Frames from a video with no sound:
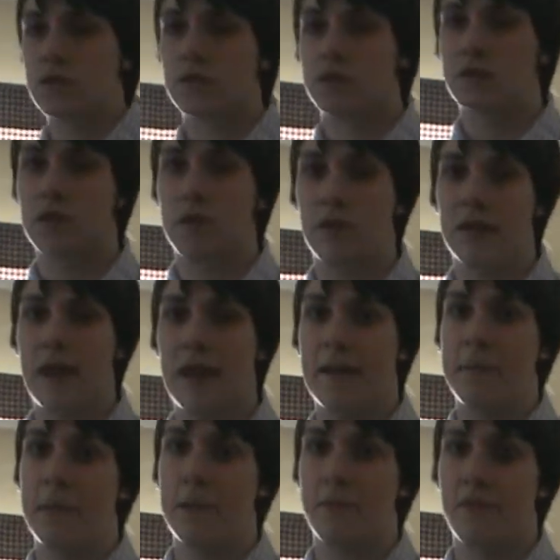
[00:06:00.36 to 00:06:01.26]
so a lot
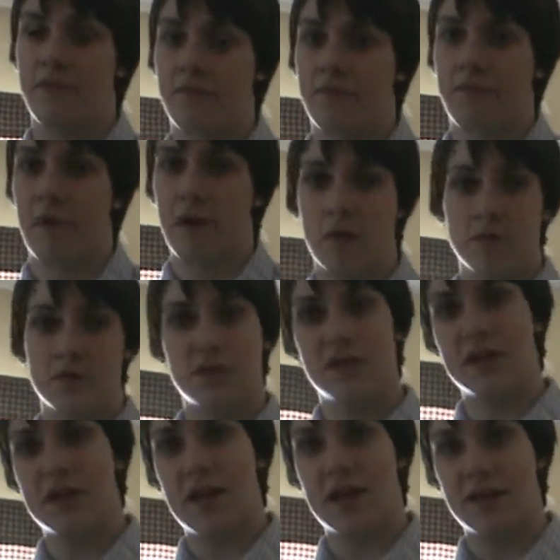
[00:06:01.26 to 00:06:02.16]
of people froze
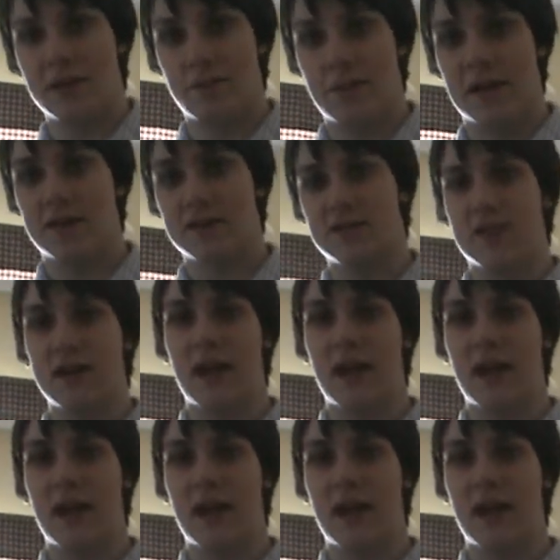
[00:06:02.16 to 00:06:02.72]
to death because they